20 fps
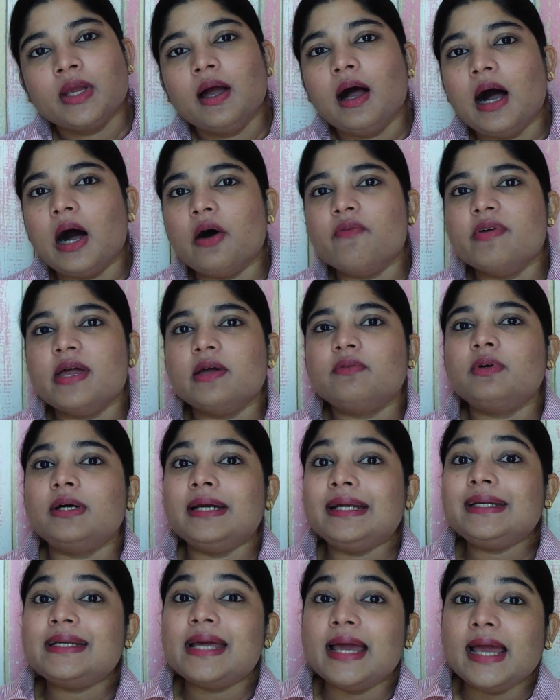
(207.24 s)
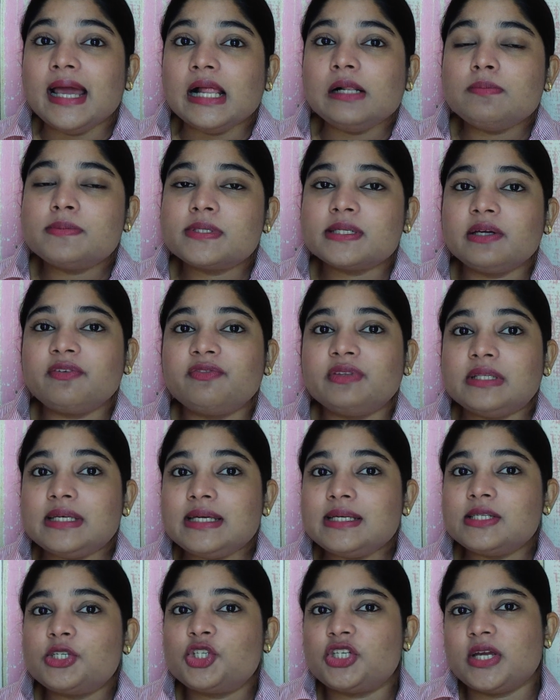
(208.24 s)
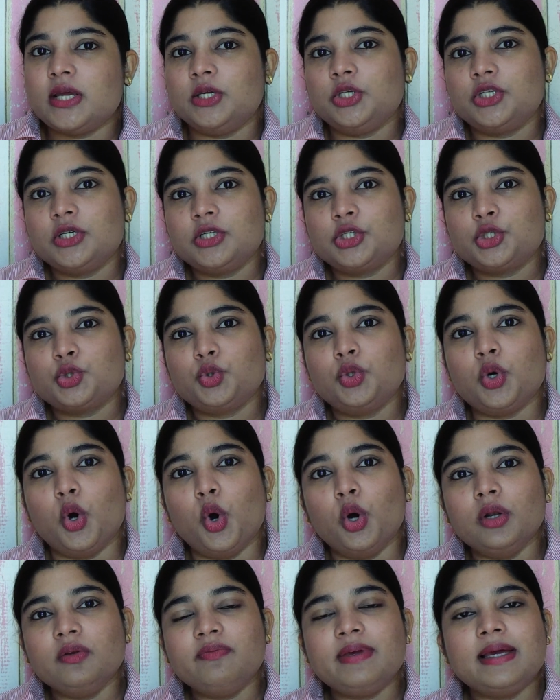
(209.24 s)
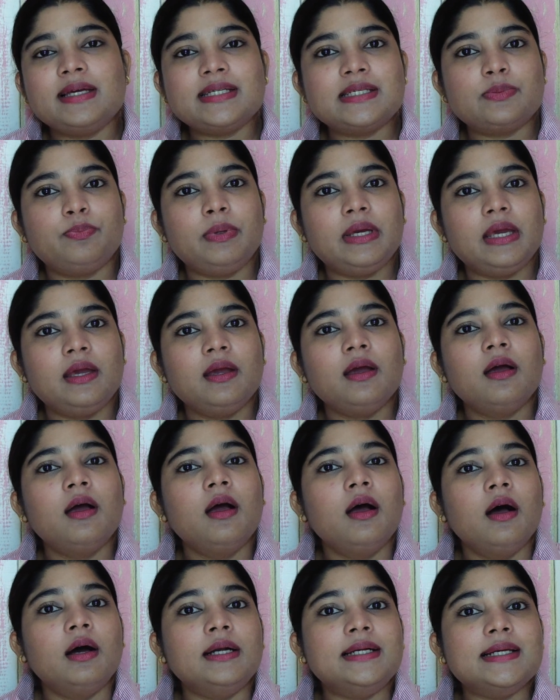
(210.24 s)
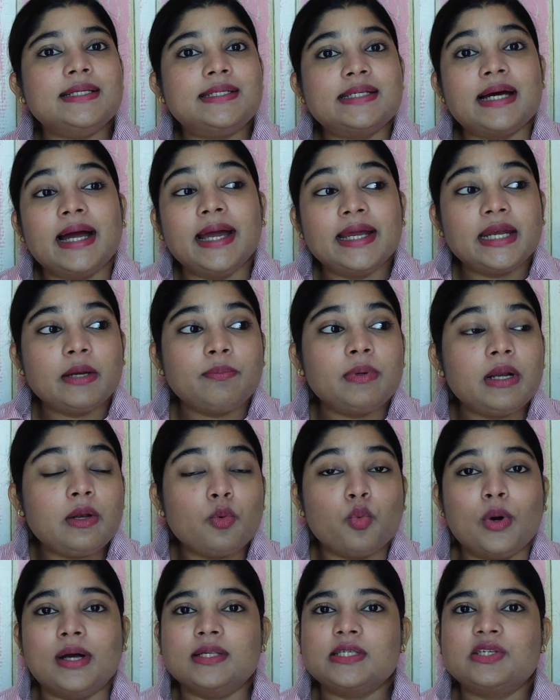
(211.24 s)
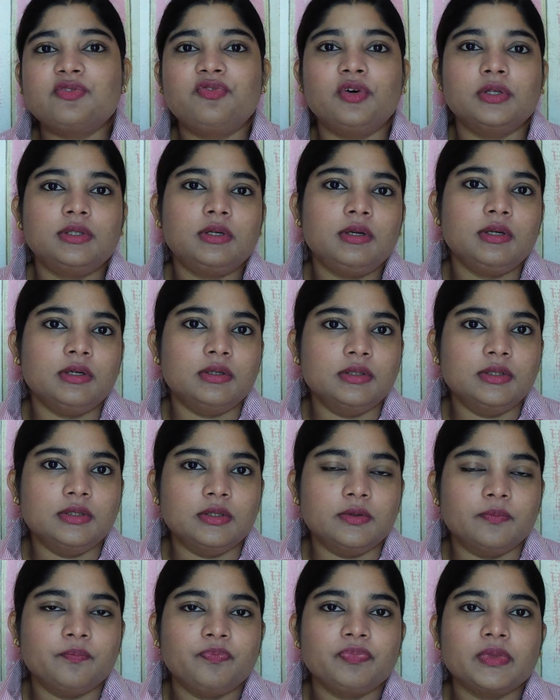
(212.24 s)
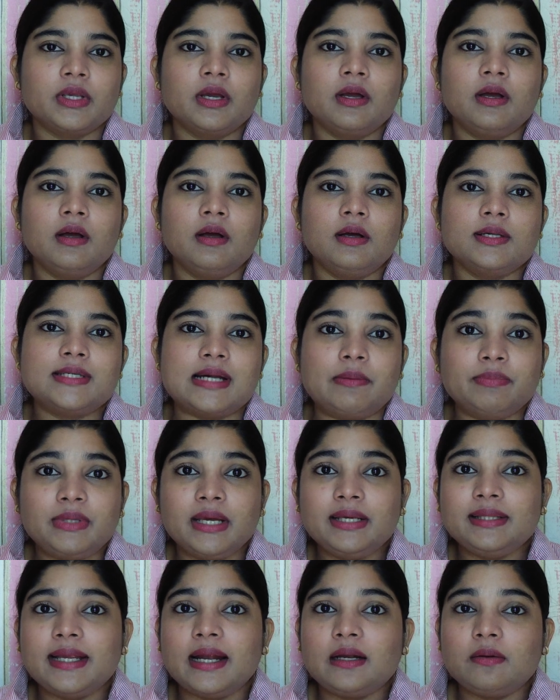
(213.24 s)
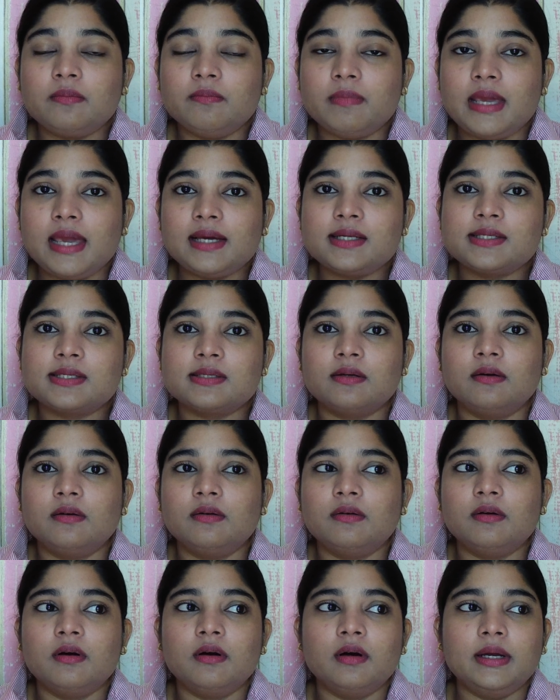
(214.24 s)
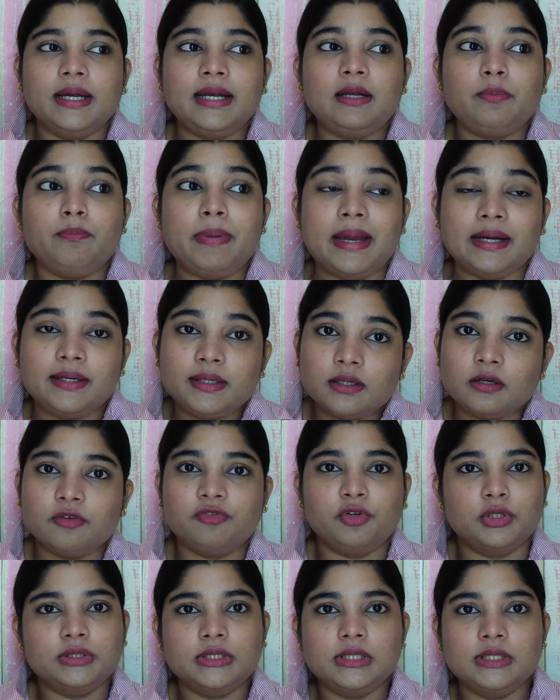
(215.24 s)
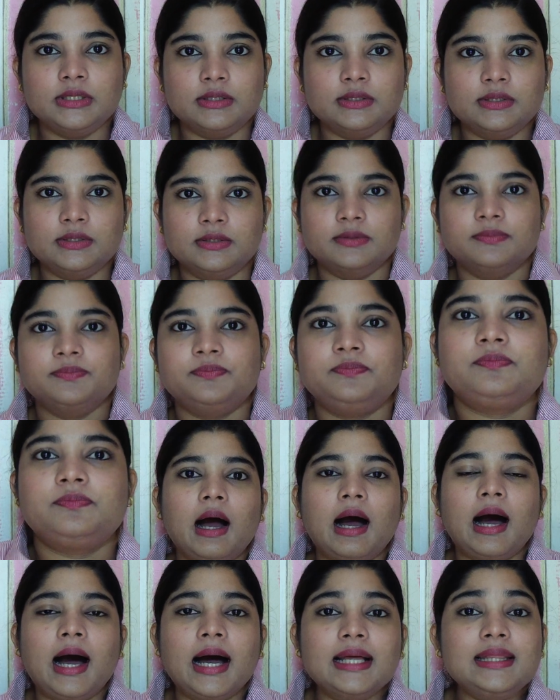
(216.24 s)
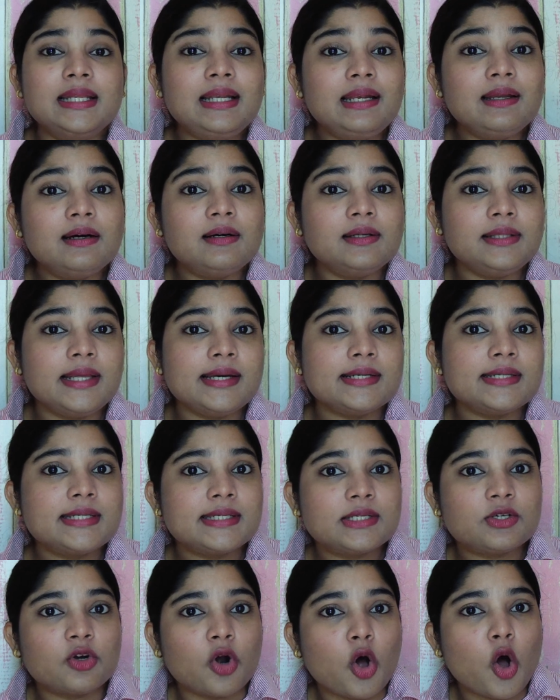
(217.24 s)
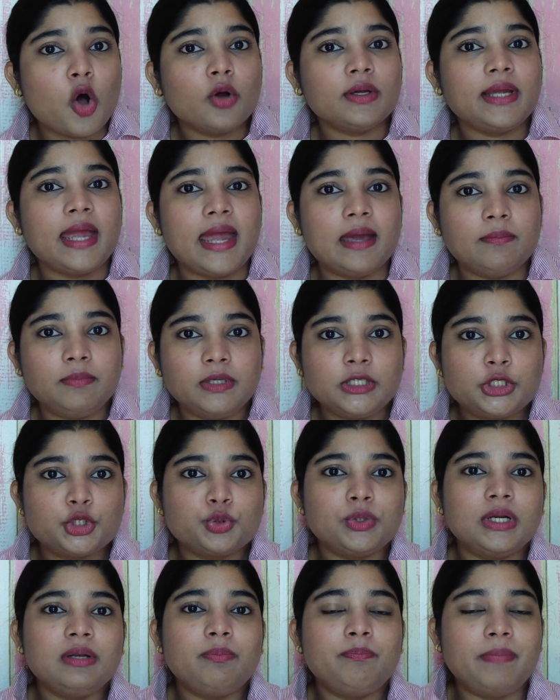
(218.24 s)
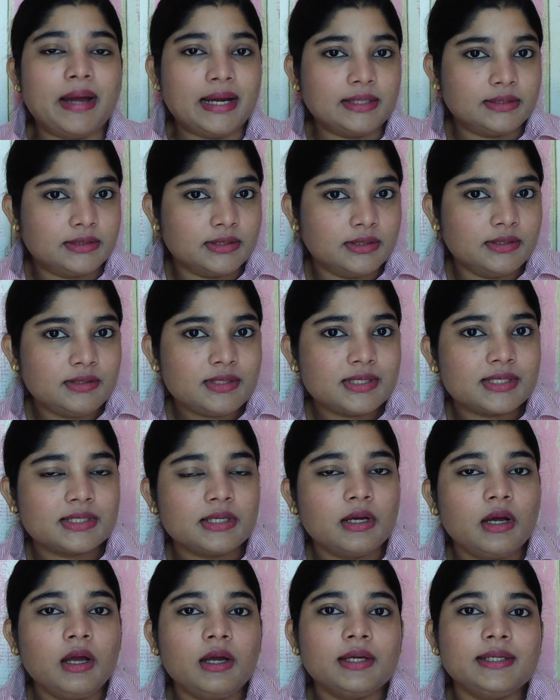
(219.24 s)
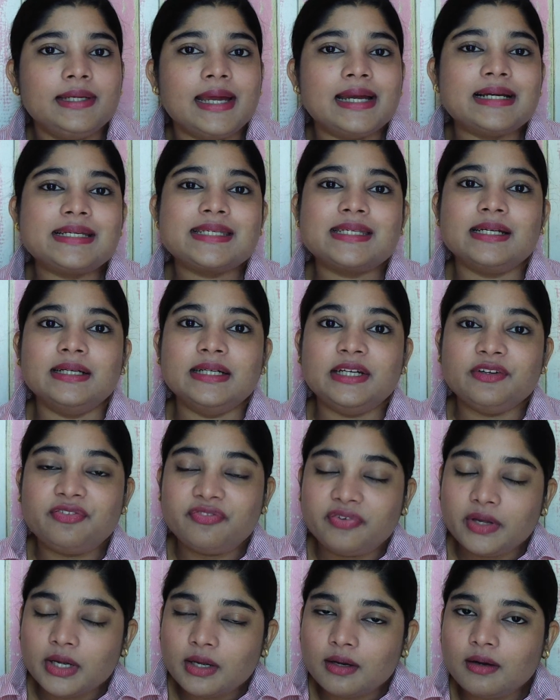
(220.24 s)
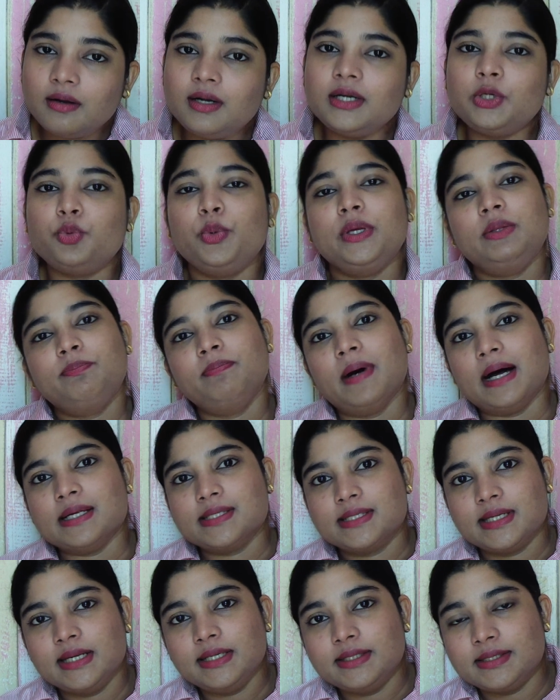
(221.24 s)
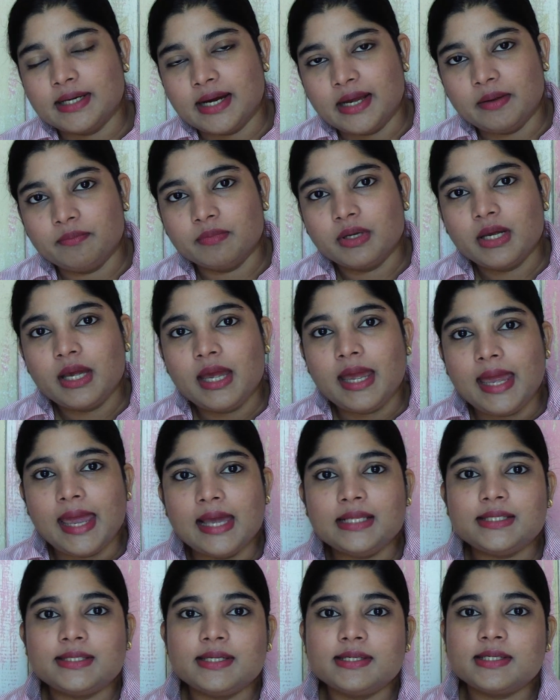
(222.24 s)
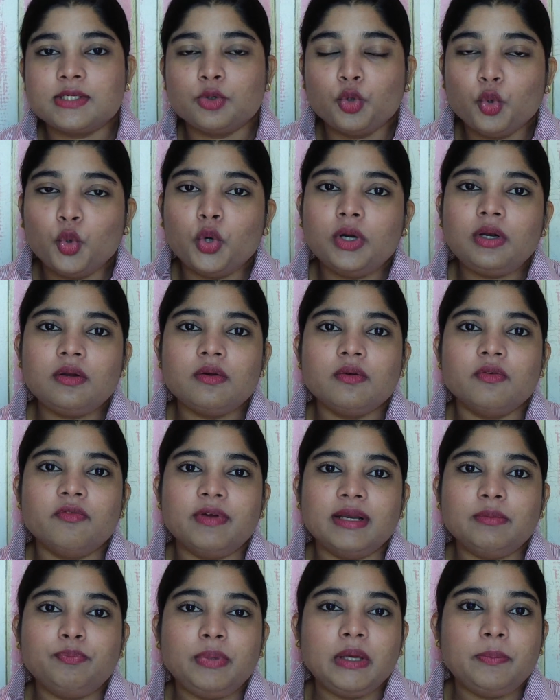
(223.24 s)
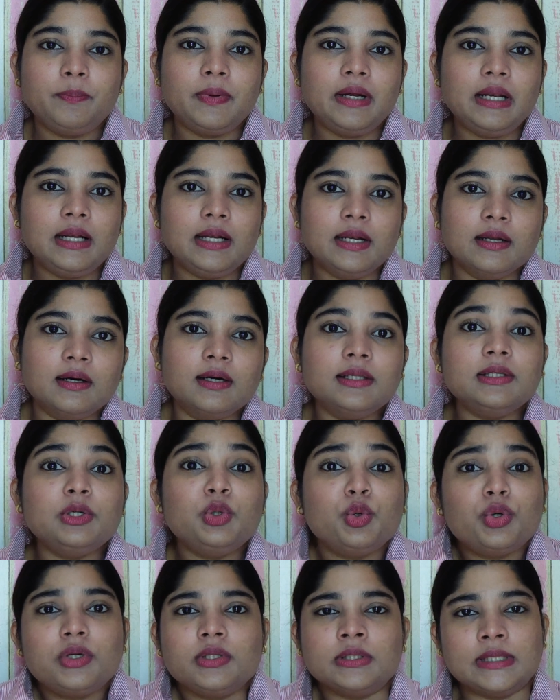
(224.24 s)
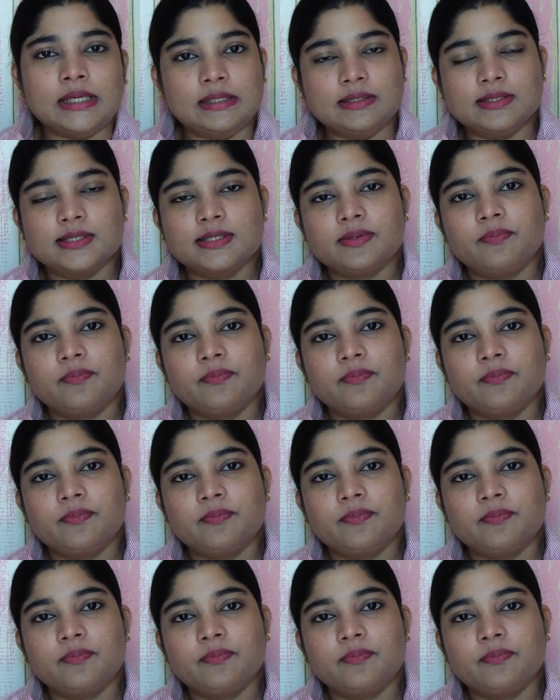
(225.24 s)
However, it helps if these changes should always be desirable ones for the learner, something that makes it better for the learner. Unlearning strong habitual patterns gets difficult with passing time. Hence, it's good when people learn good things.